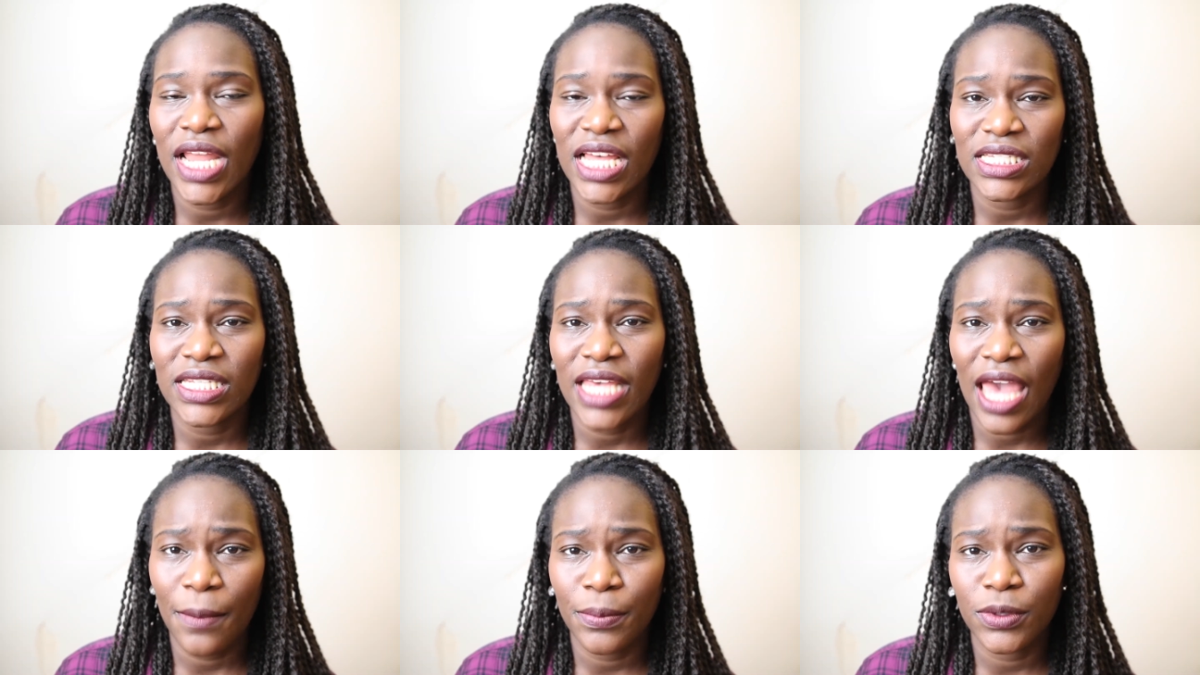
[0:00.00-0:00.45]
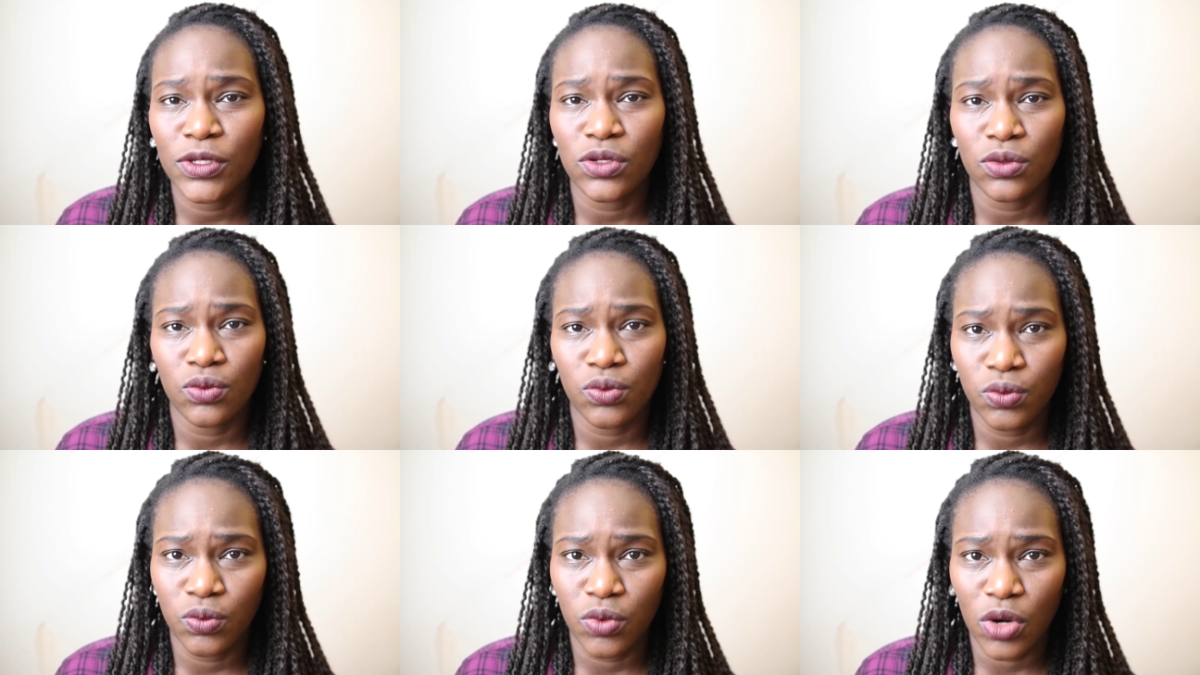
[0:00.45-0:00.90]
less
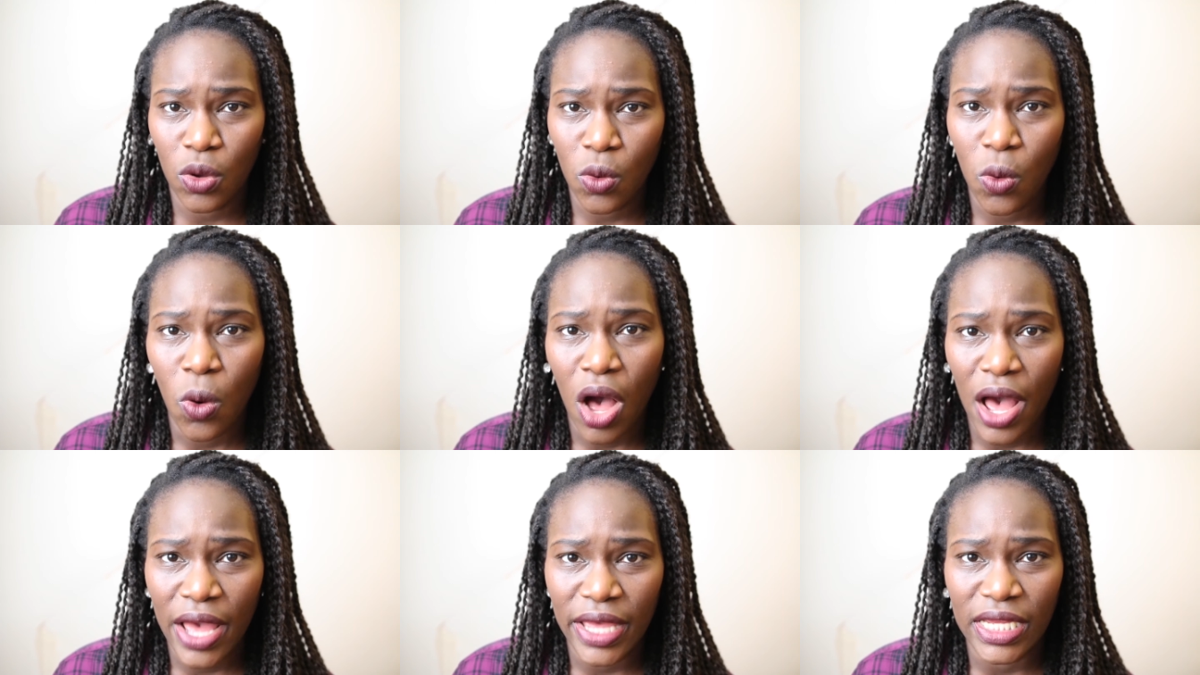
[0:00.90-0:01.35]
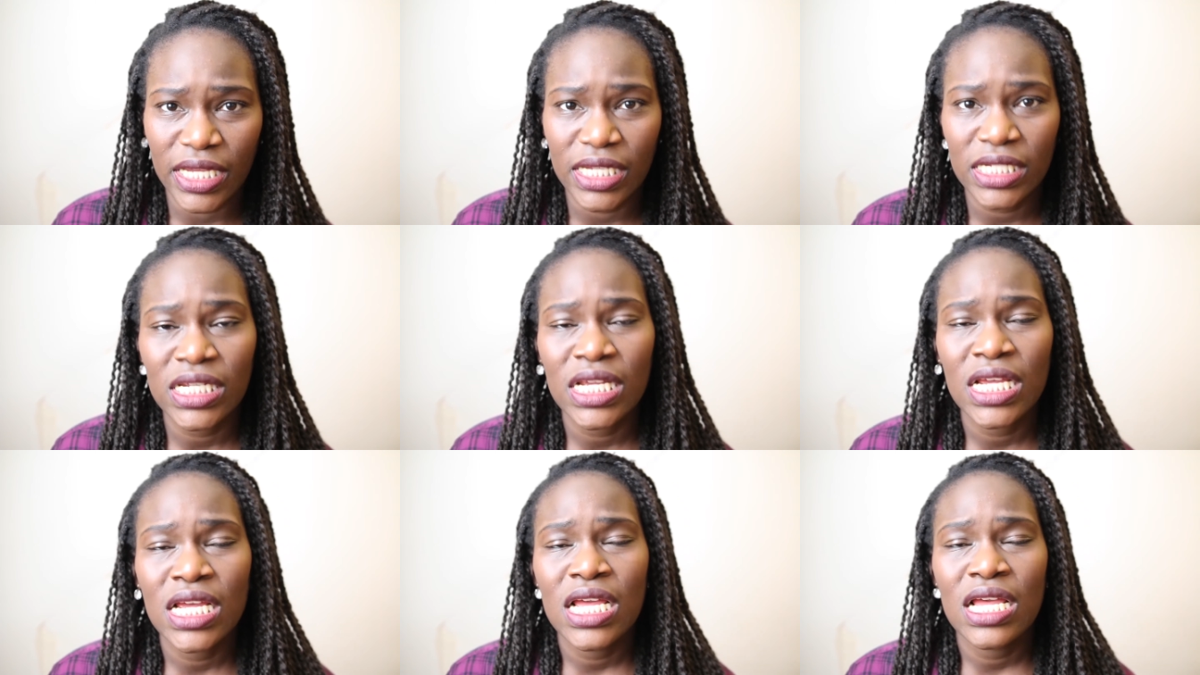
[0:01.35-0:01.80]
capital
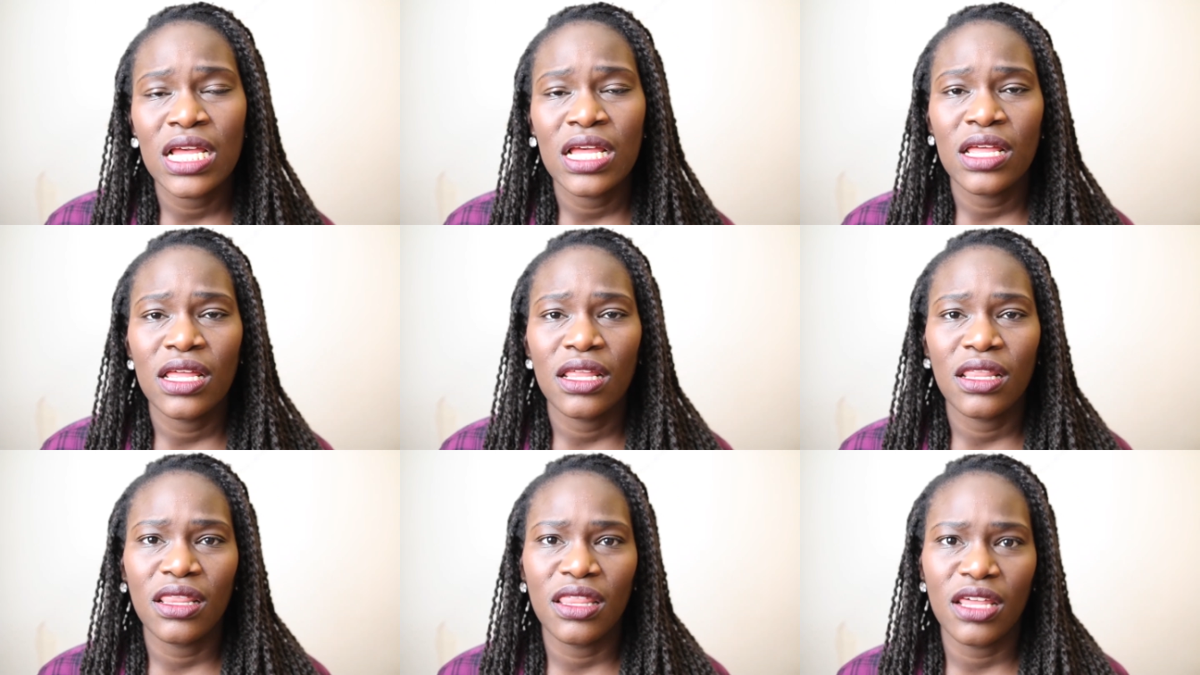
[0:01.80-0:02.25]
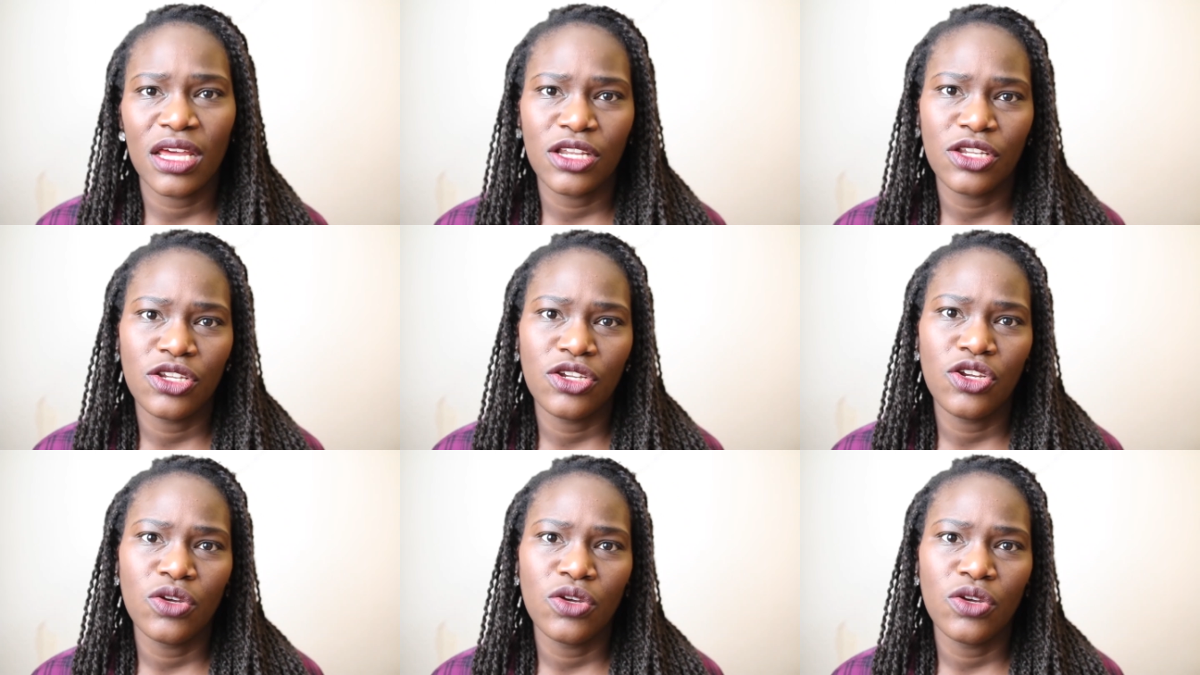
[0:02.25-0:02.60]
required than